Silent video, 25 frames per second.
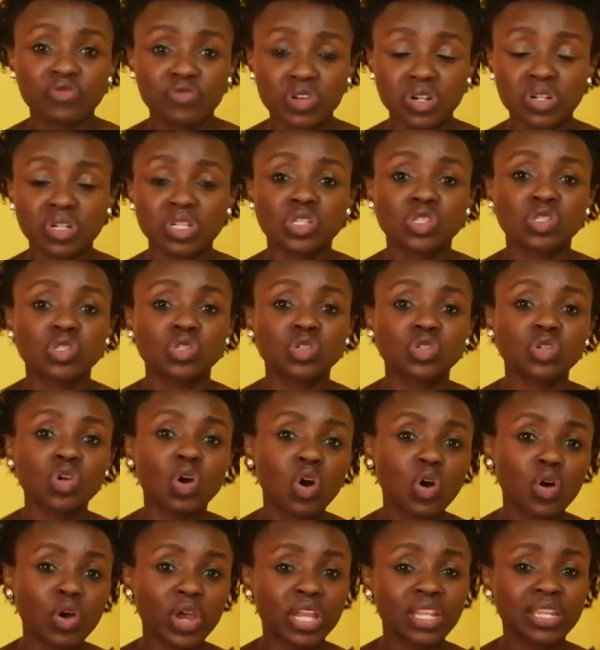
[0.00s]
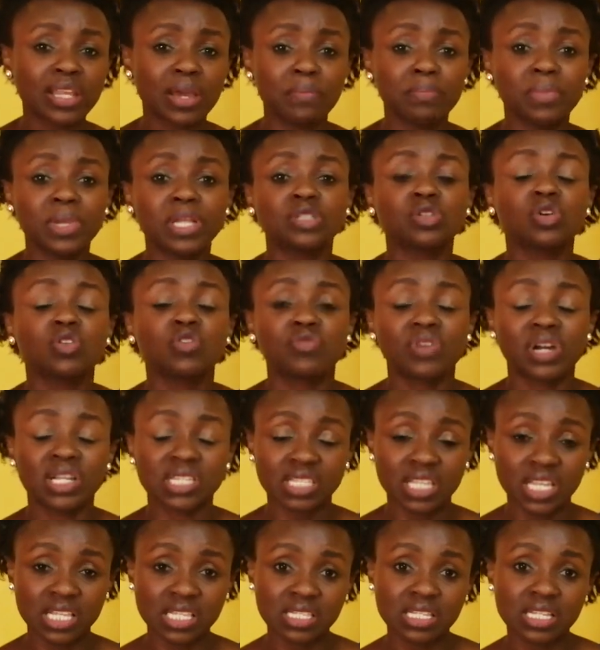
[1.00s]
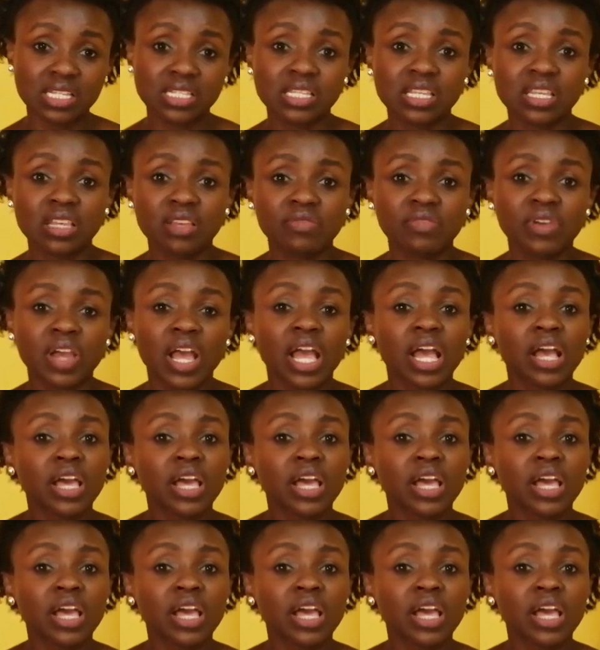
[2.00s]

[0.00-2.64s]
very sore and a bit oversensitive.